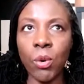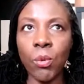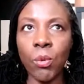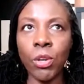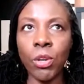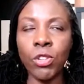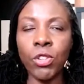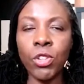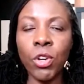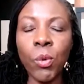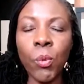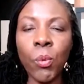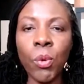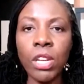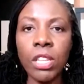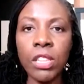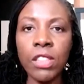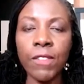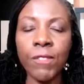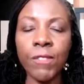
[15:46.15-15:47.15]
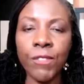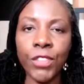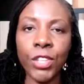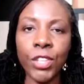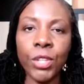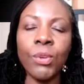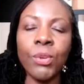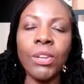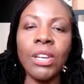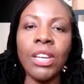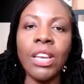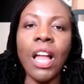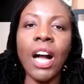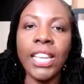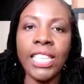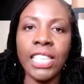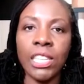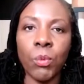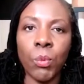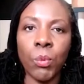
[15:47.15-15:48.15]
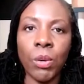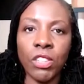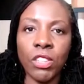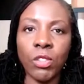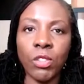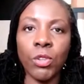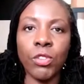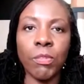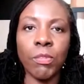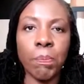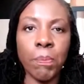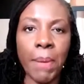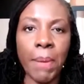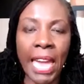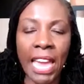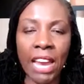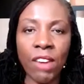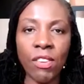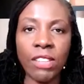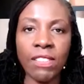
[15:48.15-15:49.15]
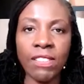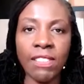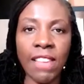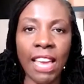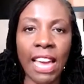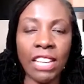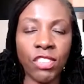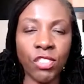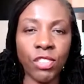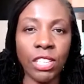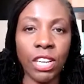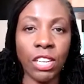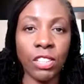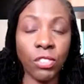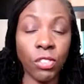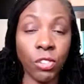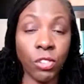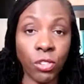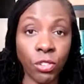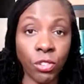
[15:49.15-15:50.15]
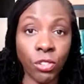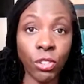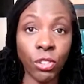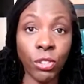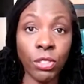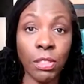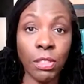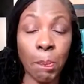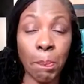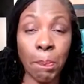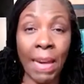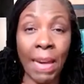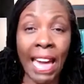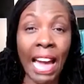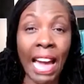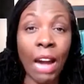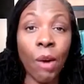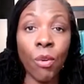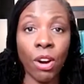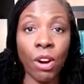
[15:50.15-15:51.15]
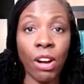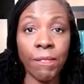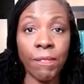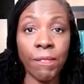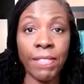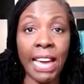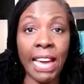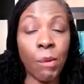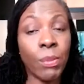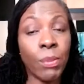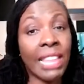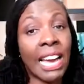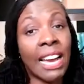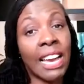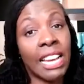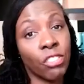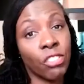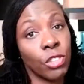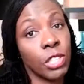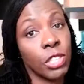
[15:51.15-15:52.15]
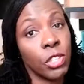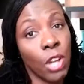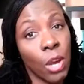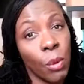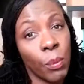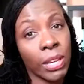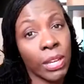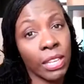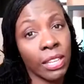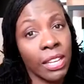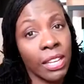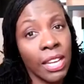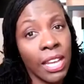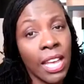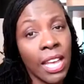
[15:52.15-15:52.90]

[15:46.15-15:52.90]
well, you're one of the few lucky ones whose parents actually understood the power of that without actually knowing.